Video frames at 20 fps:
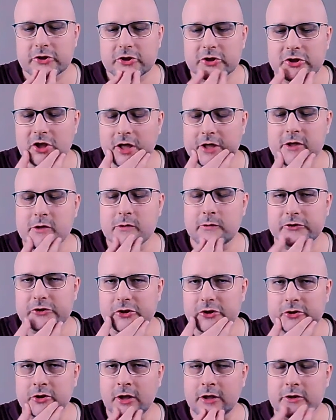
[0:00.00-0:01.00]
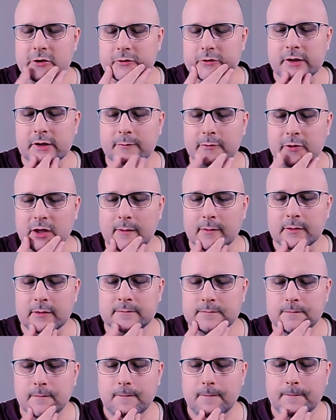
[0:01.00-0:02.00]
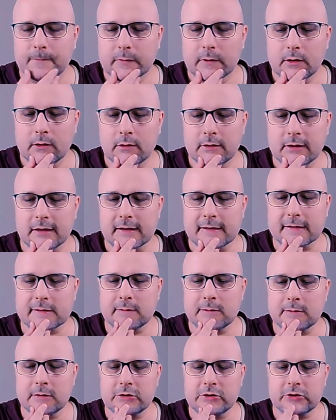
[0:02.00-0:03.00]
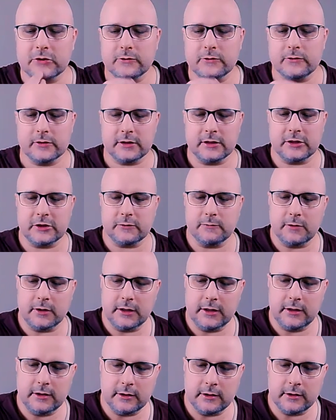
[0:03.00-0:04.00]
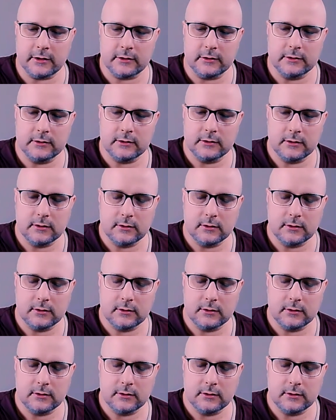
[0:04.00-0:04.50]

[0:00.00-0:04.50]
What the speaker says: Not usually a problem. Okay, so I'm going to choose this one here.